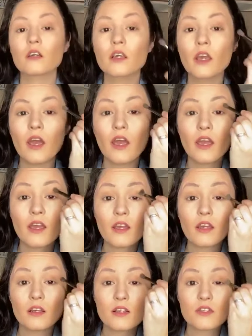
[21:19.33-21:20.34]
Okay,
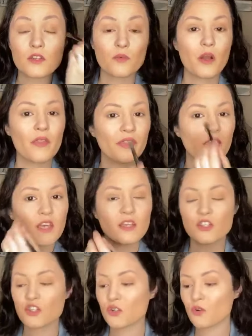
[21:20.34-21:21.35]
so I've got the
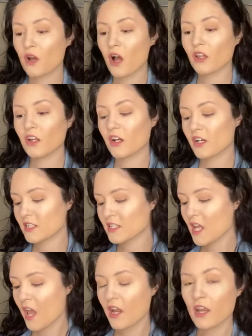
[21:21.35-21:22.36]
two colors.
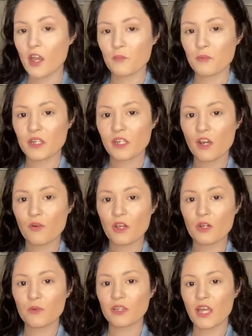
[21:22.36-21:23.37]
Now I'm going to go in
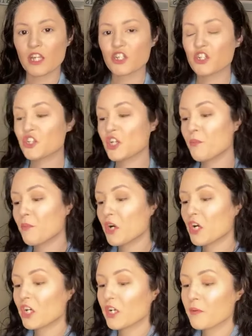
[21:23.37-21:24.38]
with that shimmer